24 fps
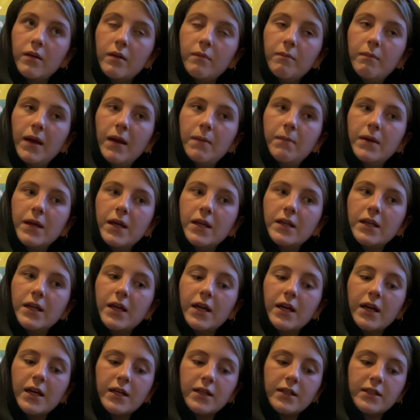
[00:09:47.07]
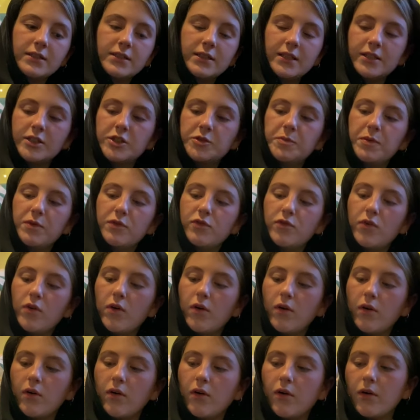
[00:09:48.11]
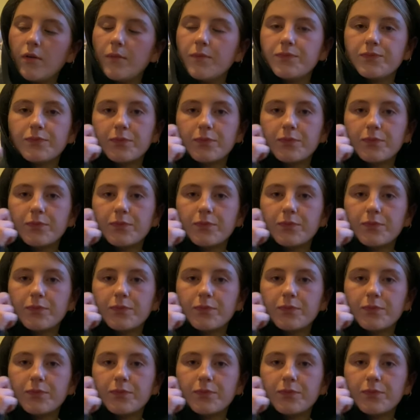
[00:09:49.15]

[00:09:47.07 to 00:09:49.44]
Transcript: maybe a year since before